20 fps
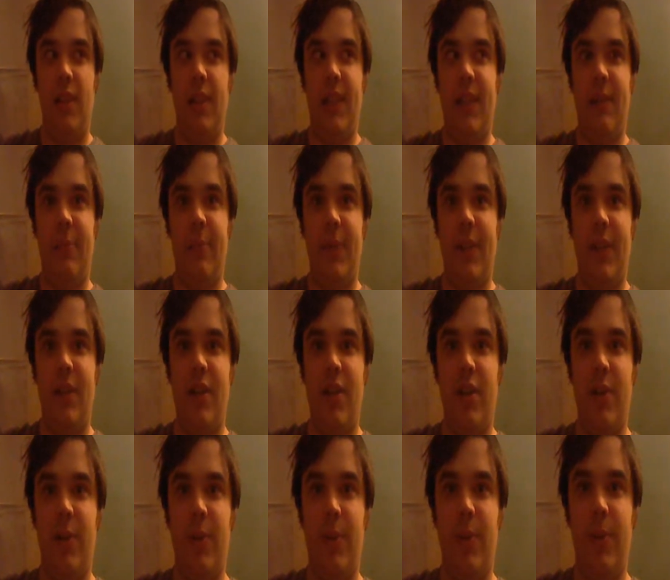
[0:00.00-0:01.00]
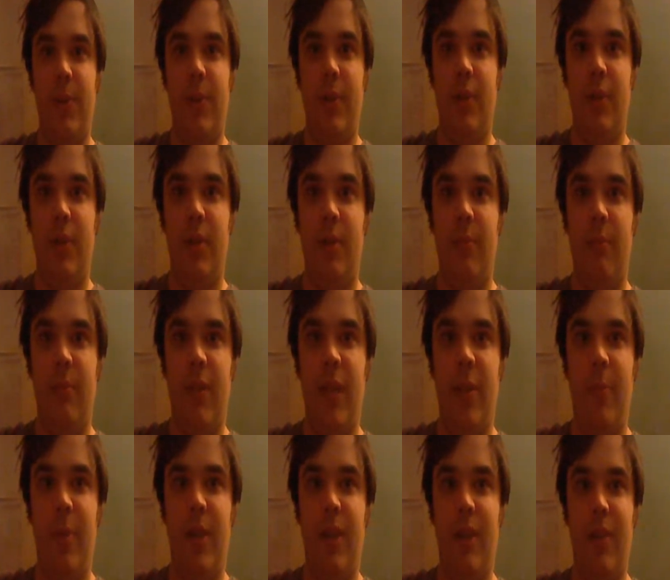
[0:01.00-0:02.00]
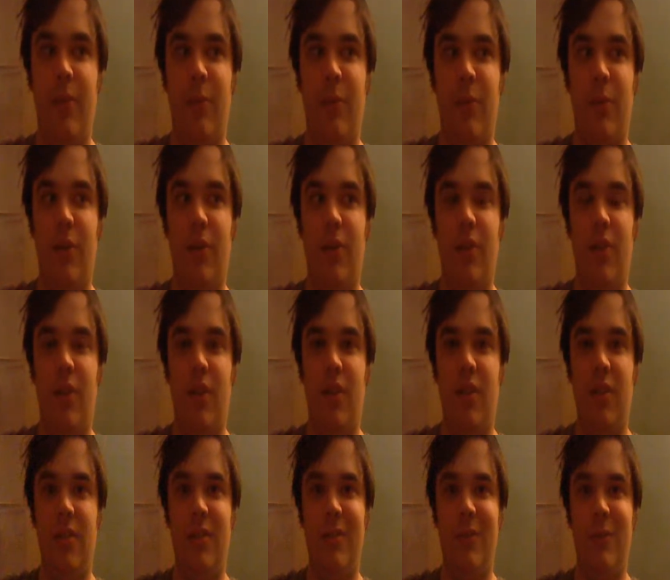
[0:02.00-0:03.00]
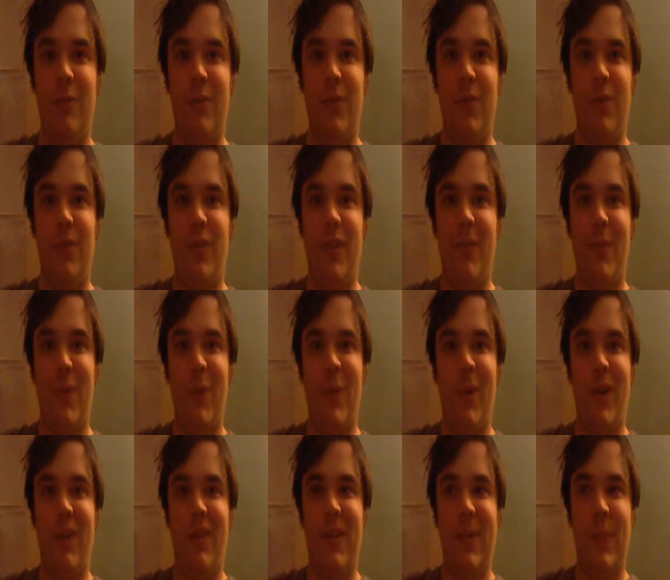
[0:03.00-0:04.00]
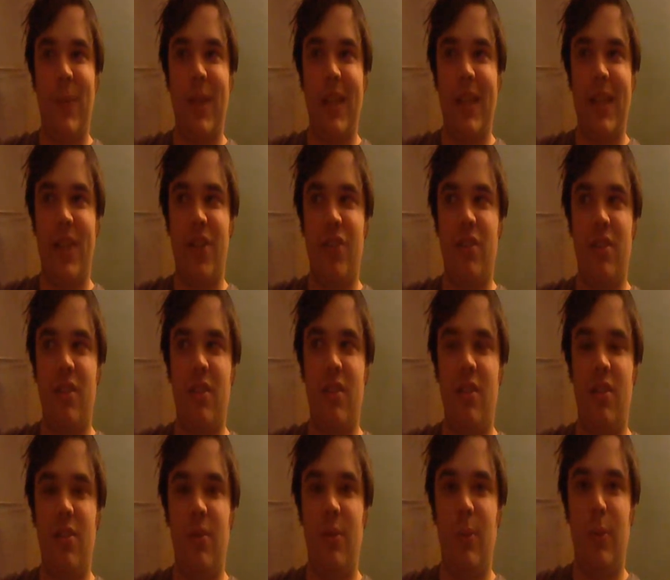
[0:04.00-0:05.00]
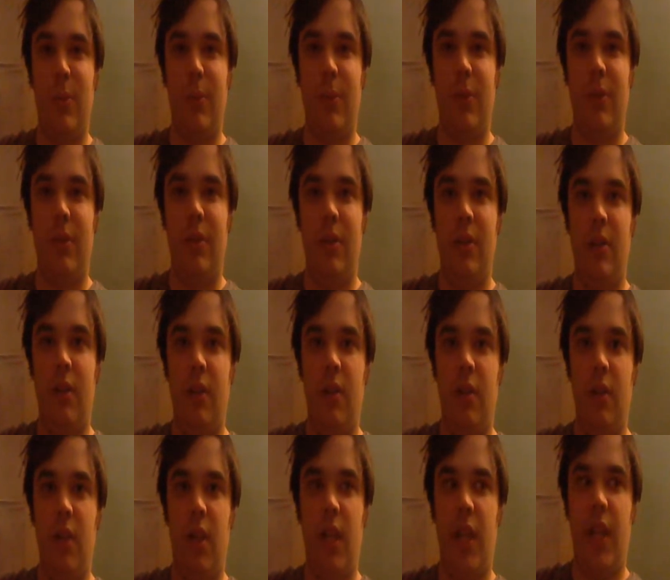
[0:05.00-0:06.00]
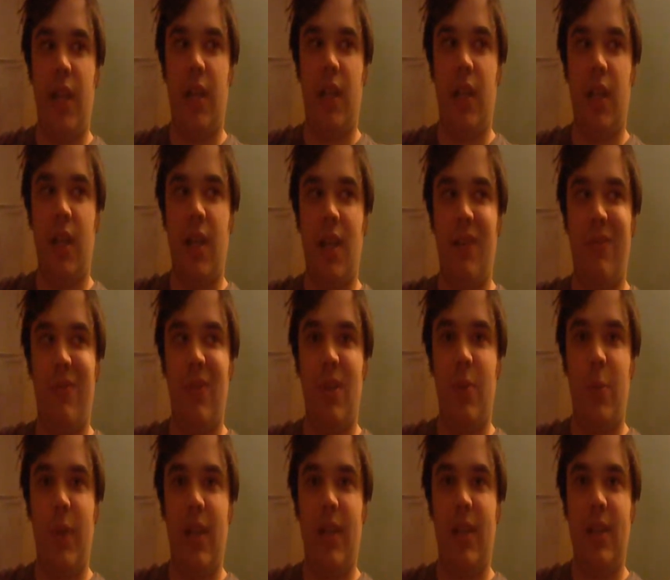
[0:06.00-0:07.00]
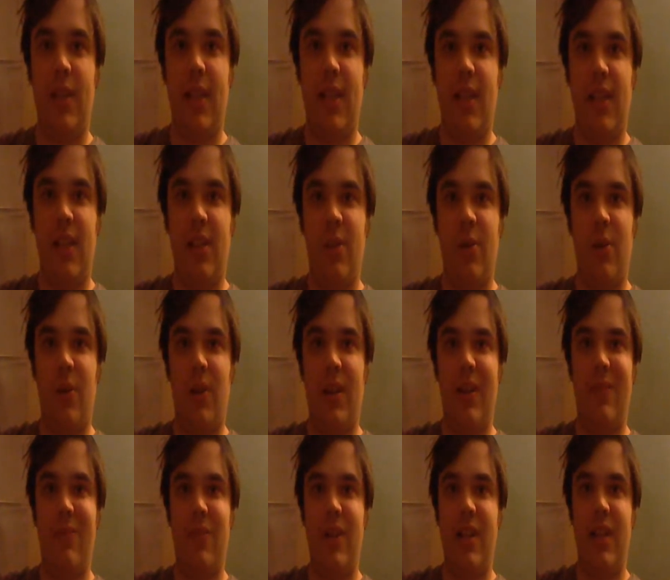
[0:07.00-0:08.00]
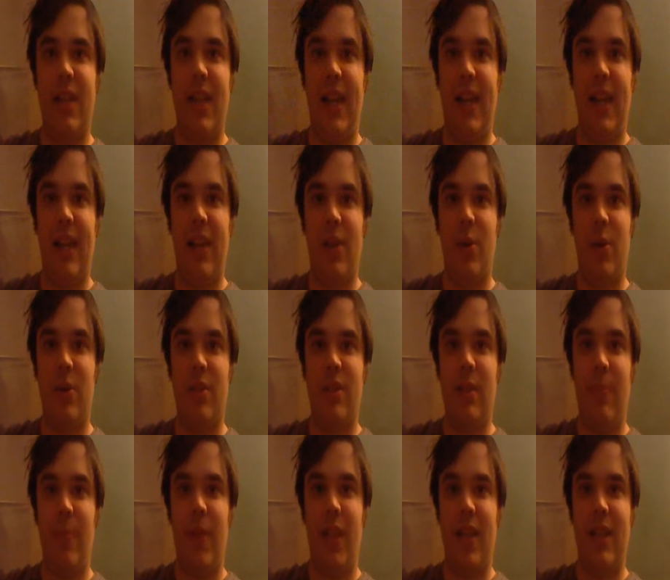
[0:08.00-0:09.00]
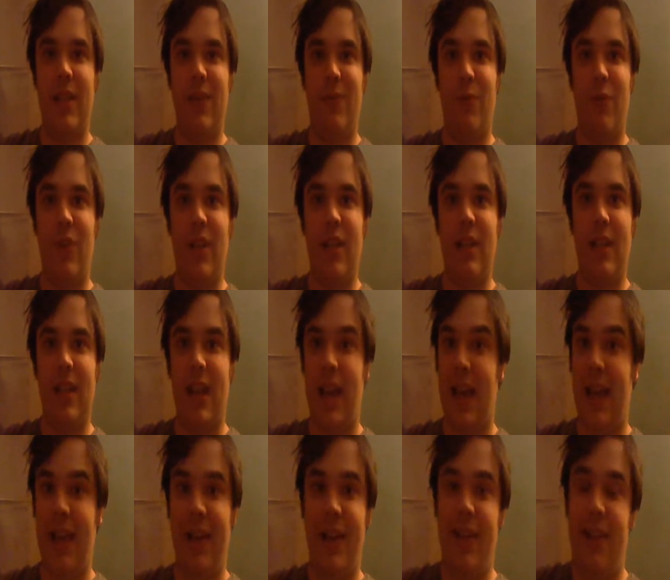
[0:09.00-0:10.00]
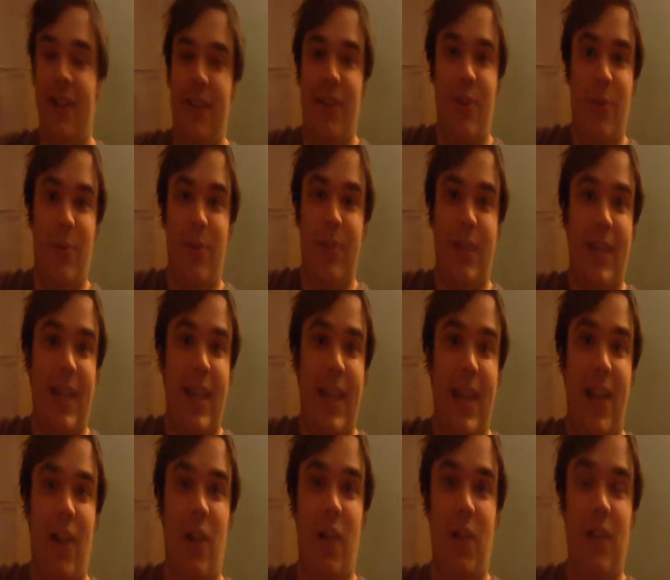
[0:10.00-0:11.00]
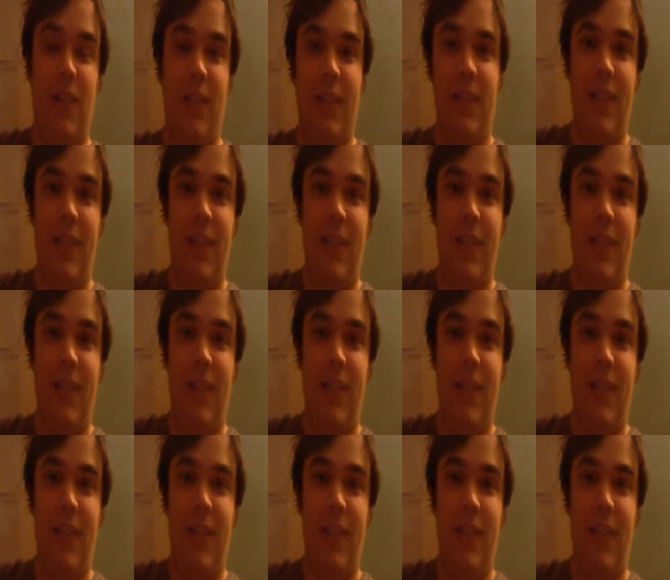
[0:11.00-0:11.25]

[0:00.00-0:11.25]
Let me know. Maybe for all of February we can just do like every weekday or every day or something different. I don't care.